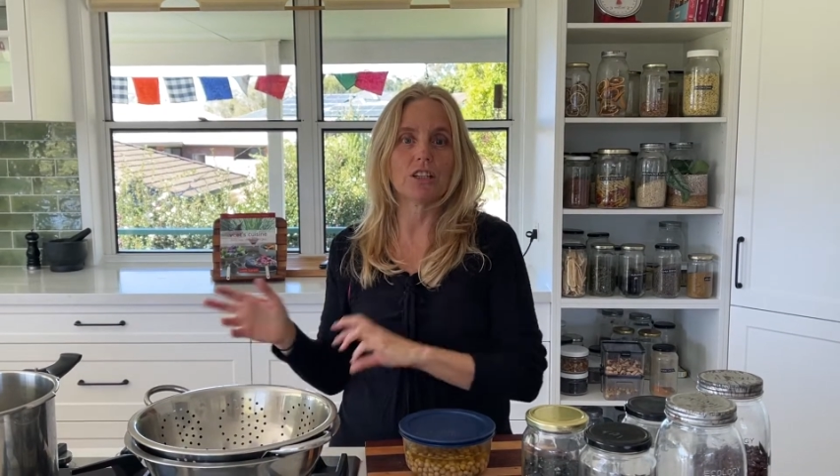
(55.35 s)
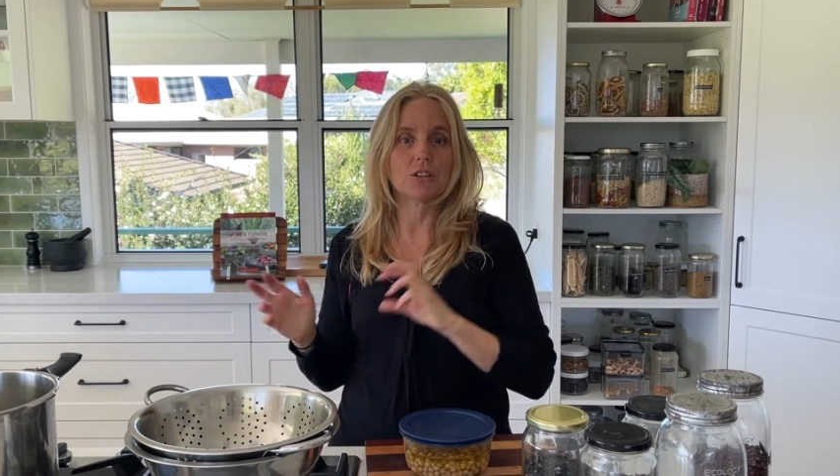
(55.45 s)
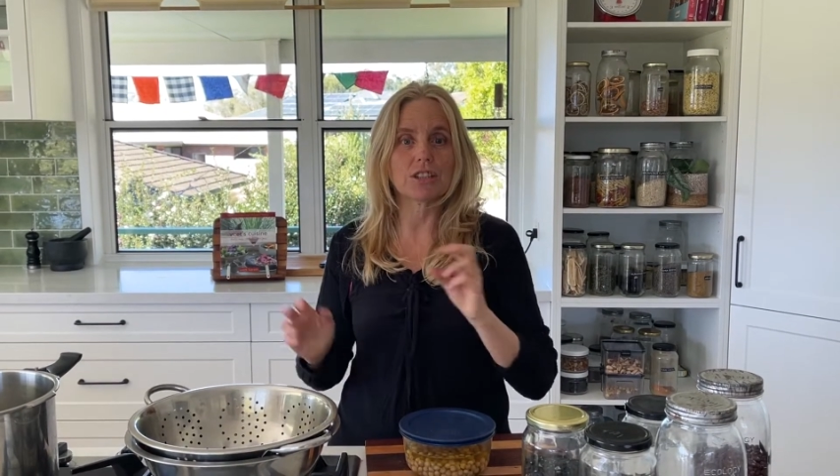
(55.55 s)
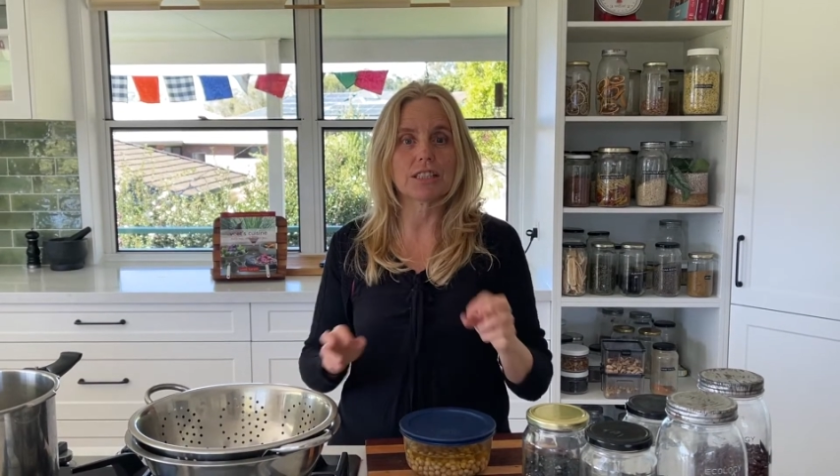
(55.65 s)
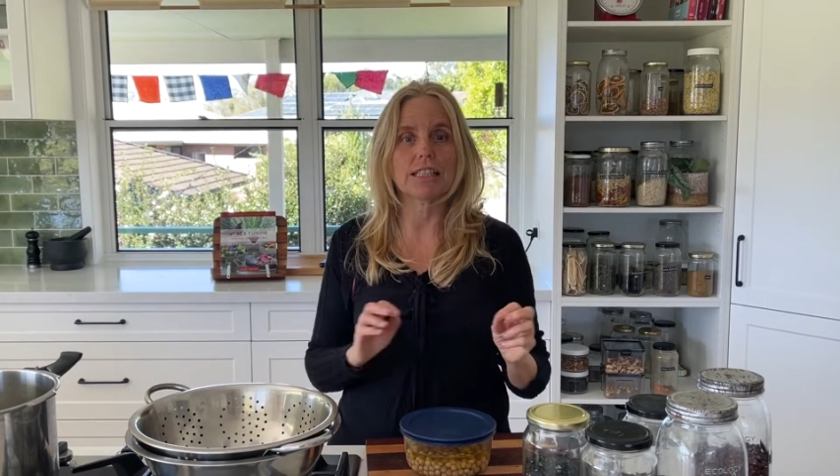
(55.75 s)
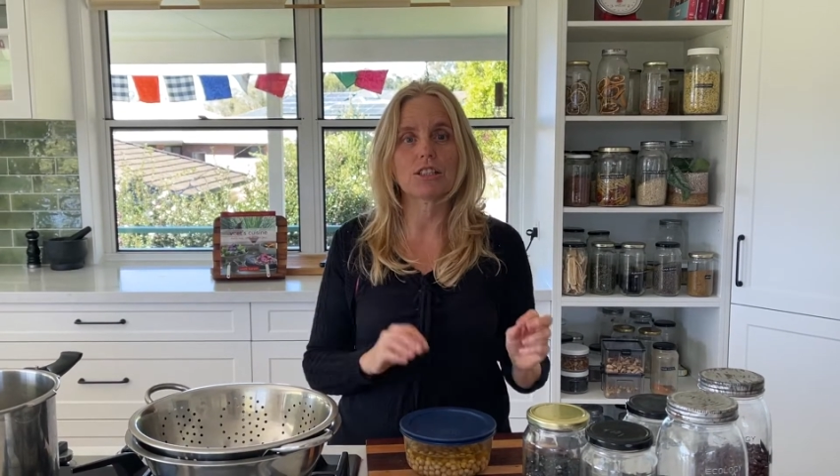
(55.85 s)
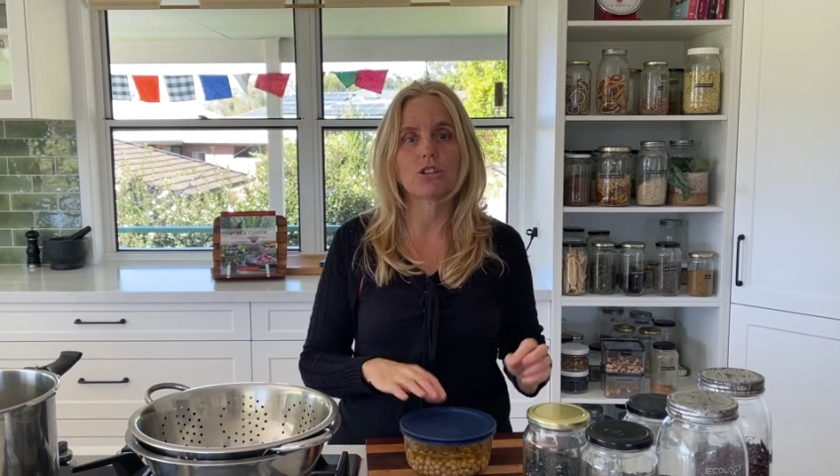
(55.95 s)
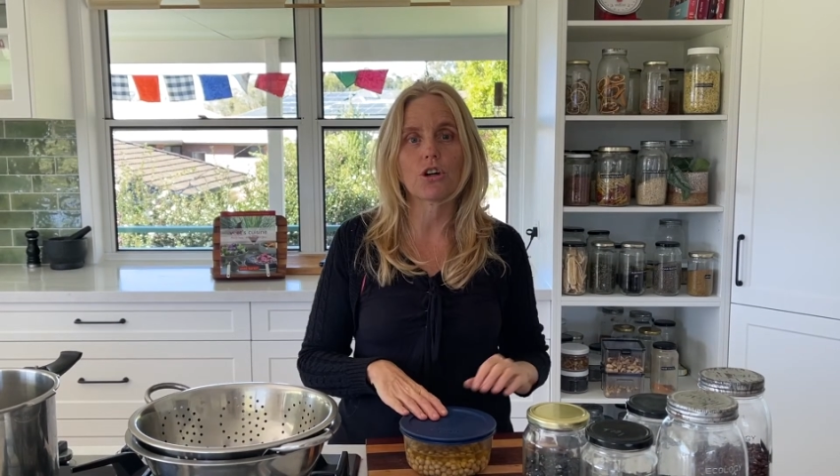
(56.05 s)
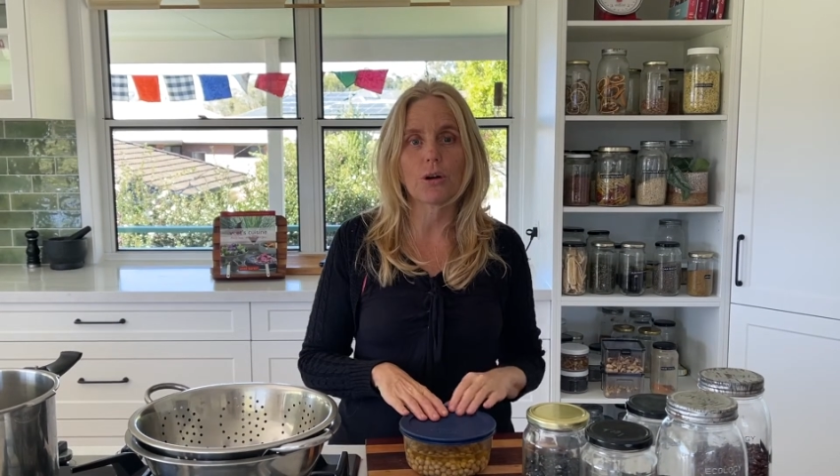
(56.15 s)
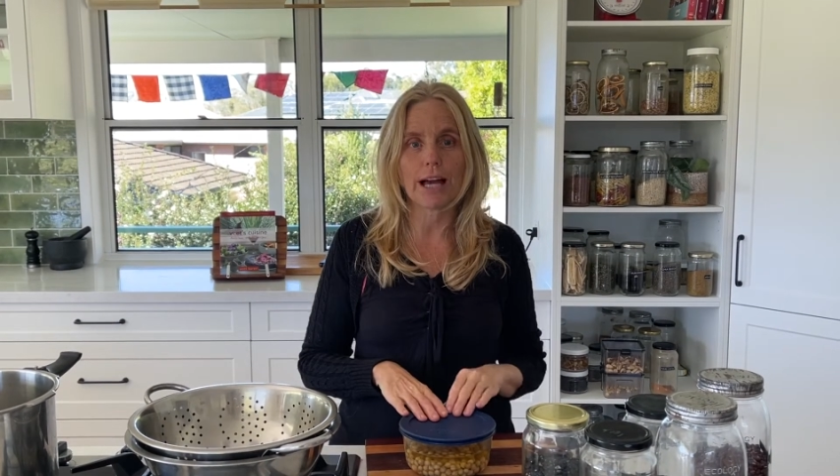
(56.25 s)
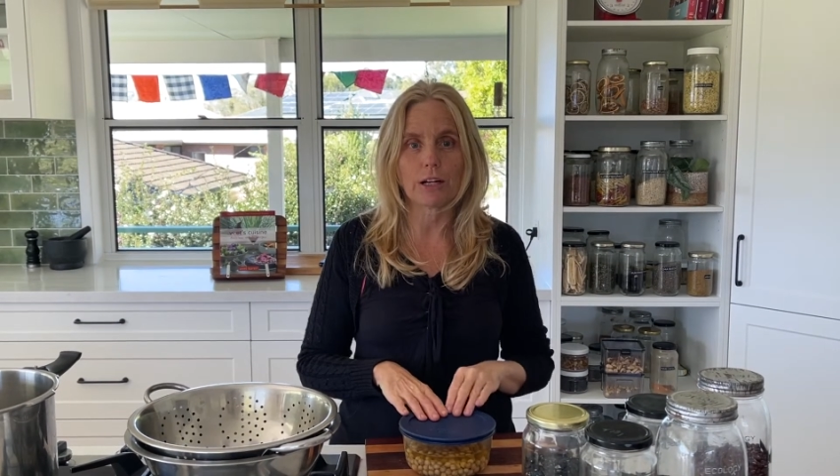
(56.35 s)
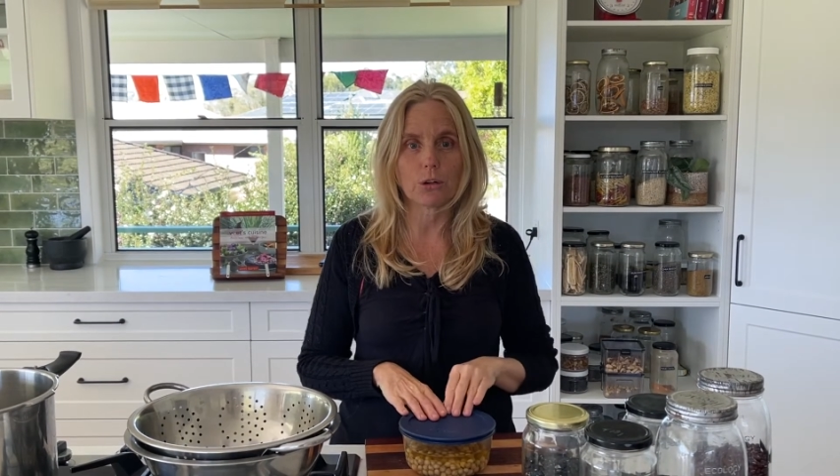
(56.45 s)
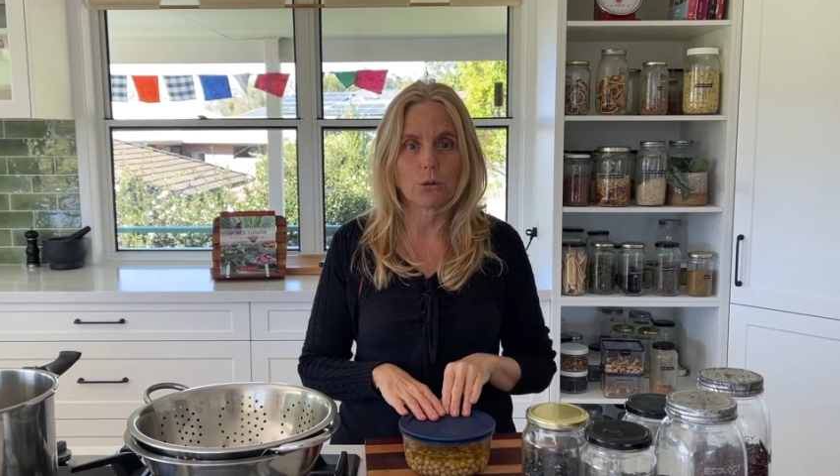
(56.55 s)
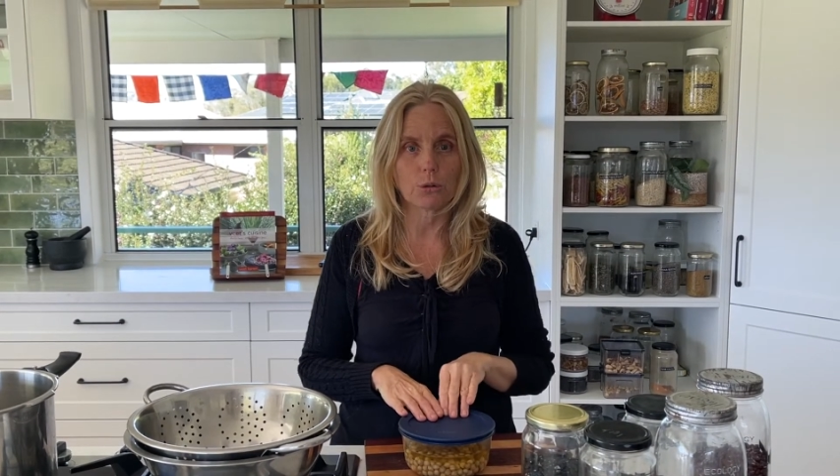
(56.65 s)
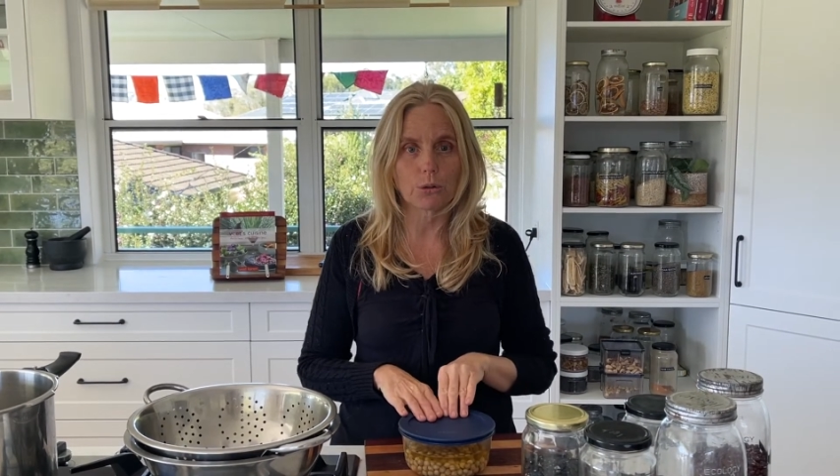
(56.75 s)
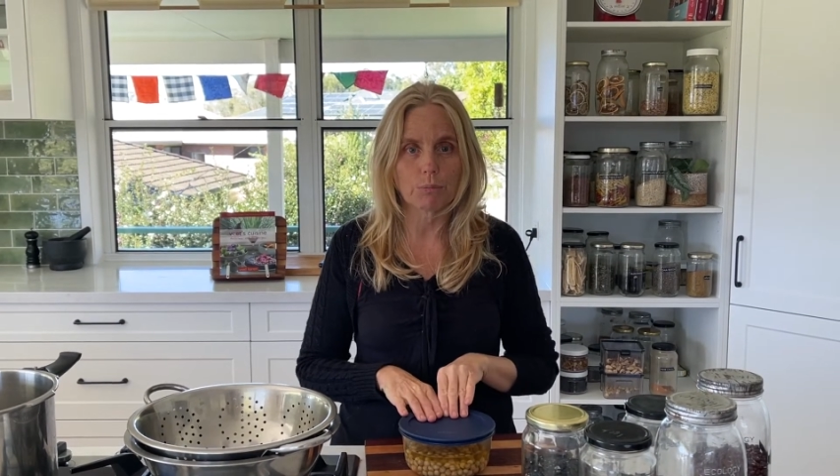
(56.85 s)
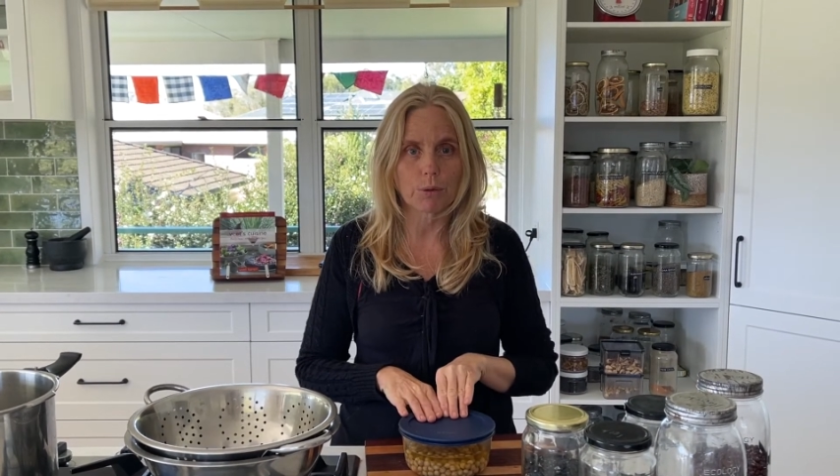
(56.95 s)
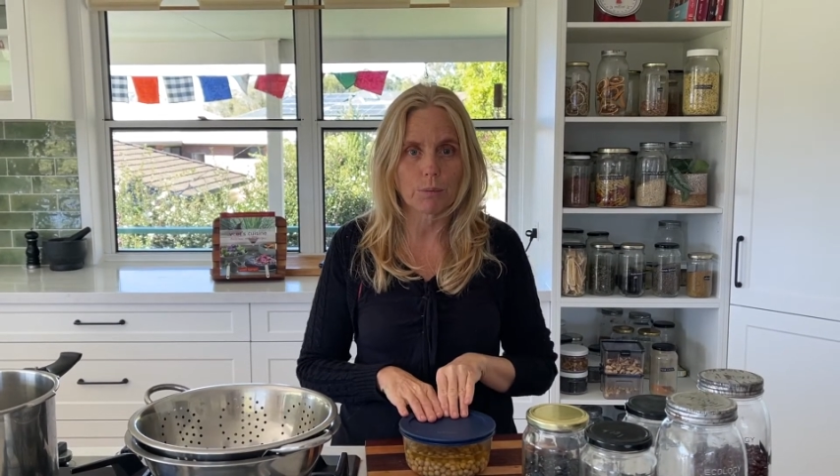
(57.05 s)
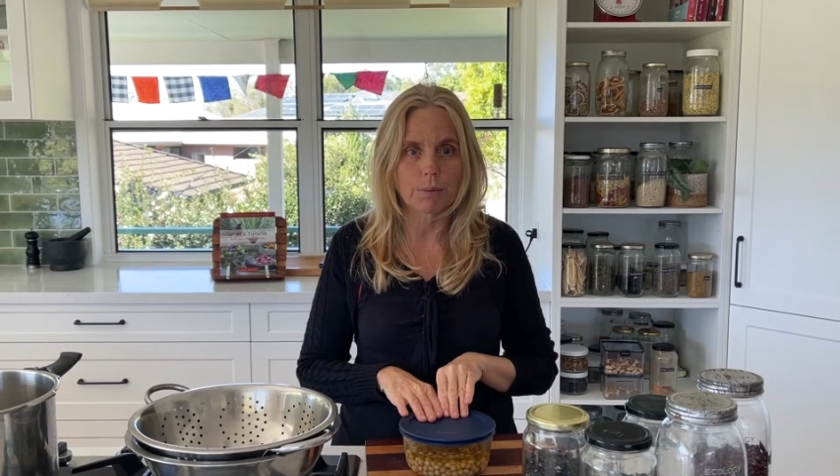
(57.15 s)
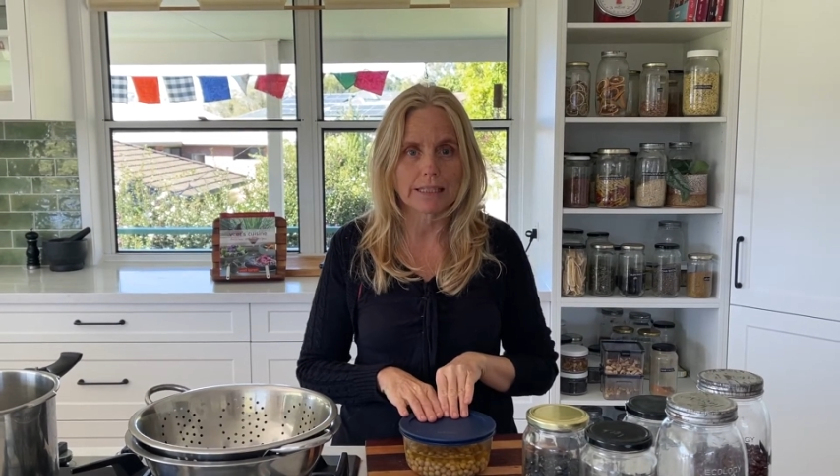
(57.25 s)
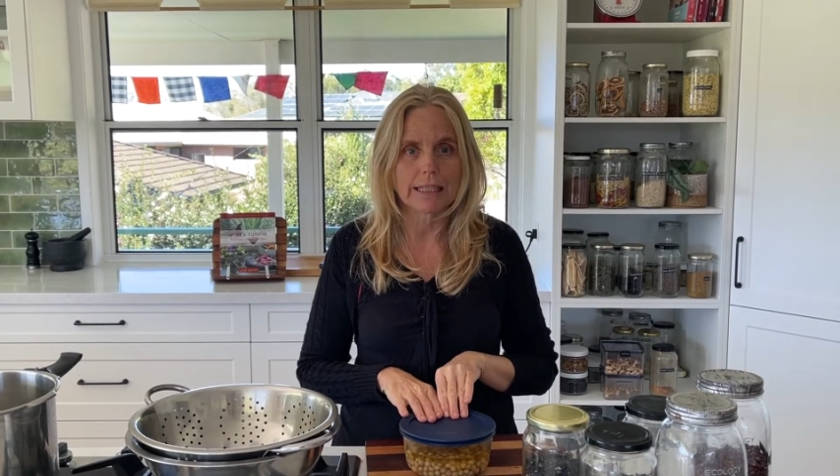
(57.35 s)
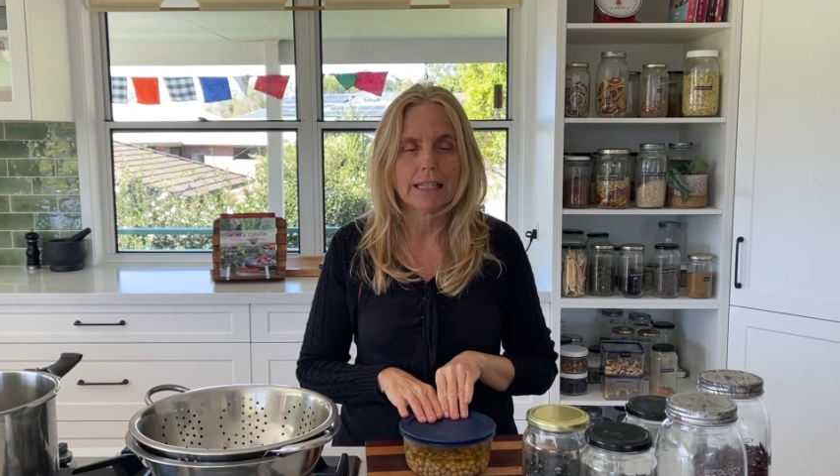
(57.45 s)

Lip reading: You just need to know how to cook them properly.